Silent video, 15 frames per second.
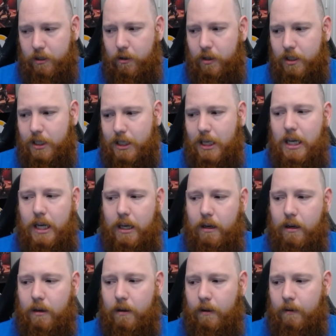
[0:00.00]
So you see
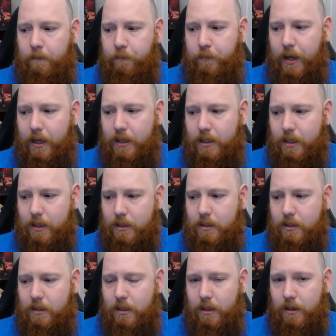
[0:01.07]
here that it
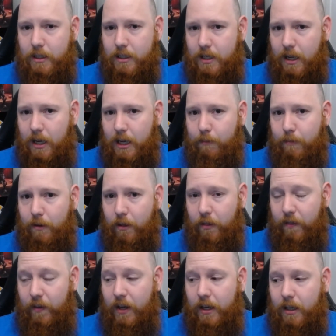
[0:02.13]
does the same
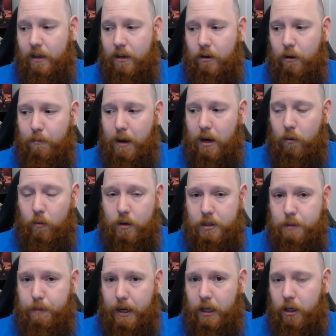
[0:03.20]
thing no matter what
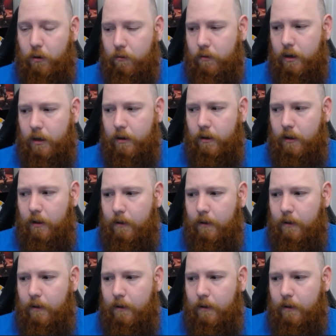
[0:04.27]
spec you're in.